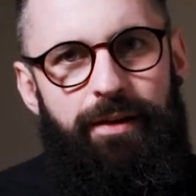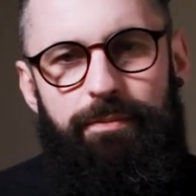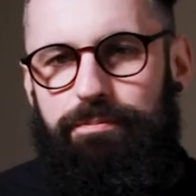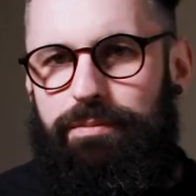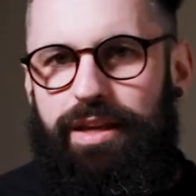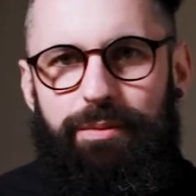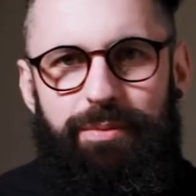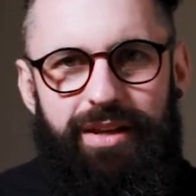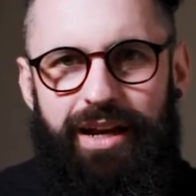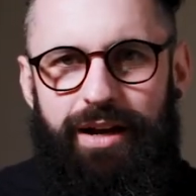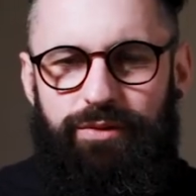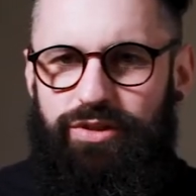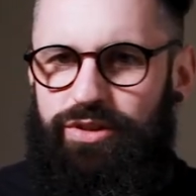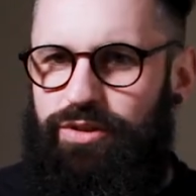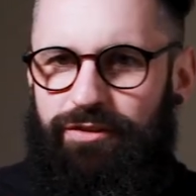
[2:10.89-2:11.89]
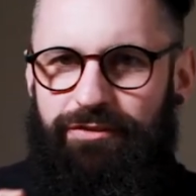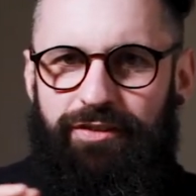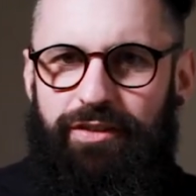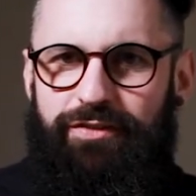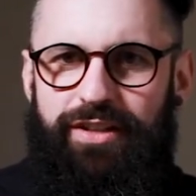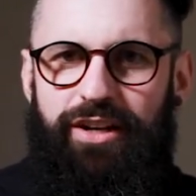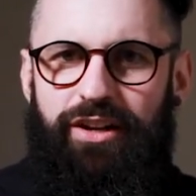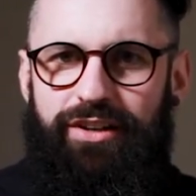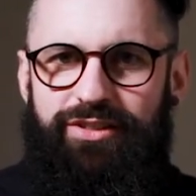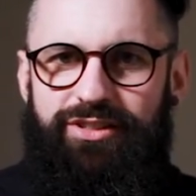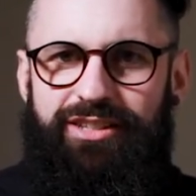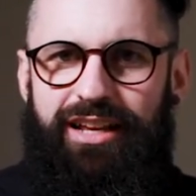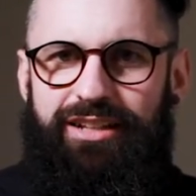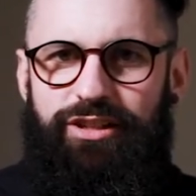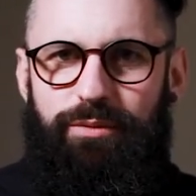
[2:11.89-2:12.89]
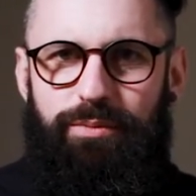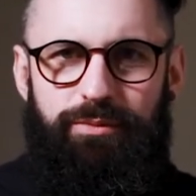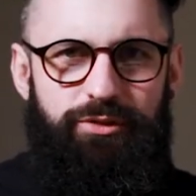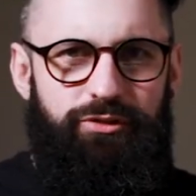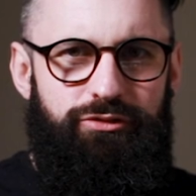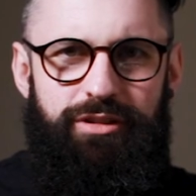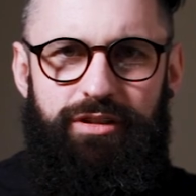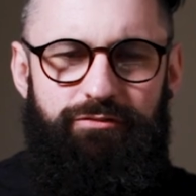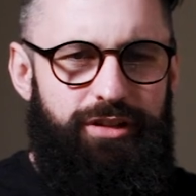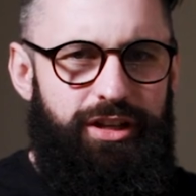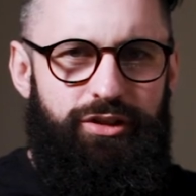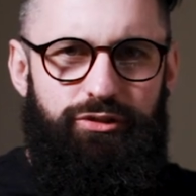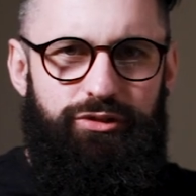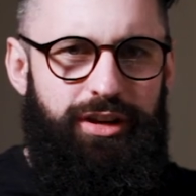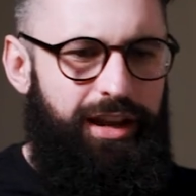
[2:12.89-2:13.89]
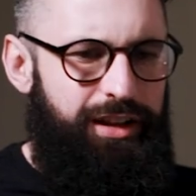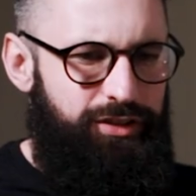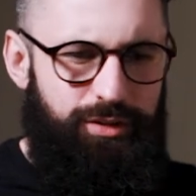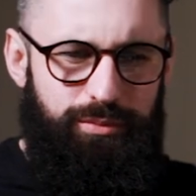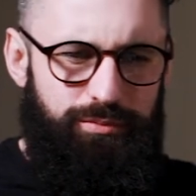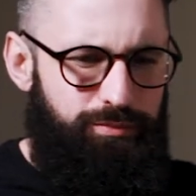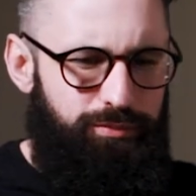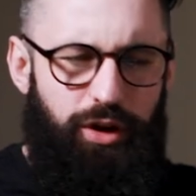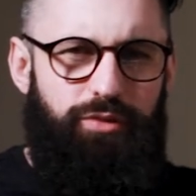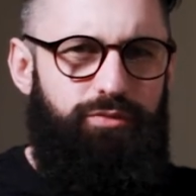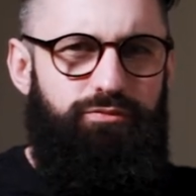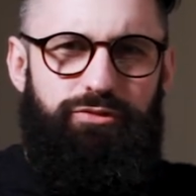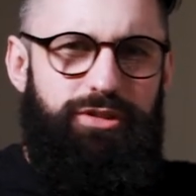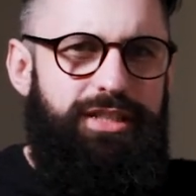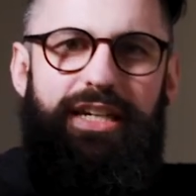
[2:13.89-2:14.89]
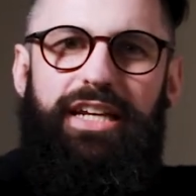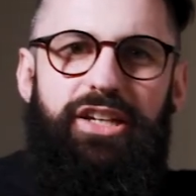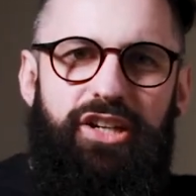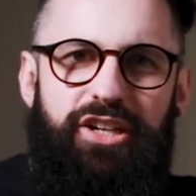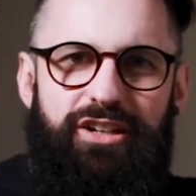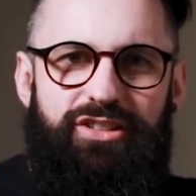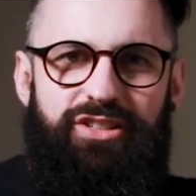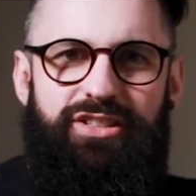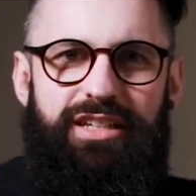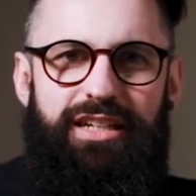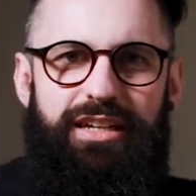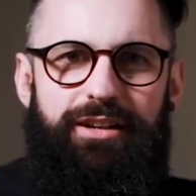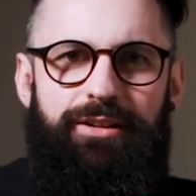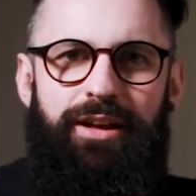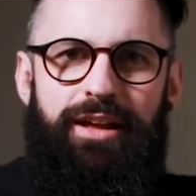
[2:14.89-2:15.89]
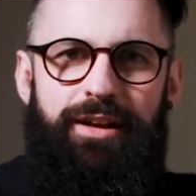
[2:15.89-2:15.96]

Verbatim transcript: Me being able to do a 50 light setup and recreate some ridiculous scene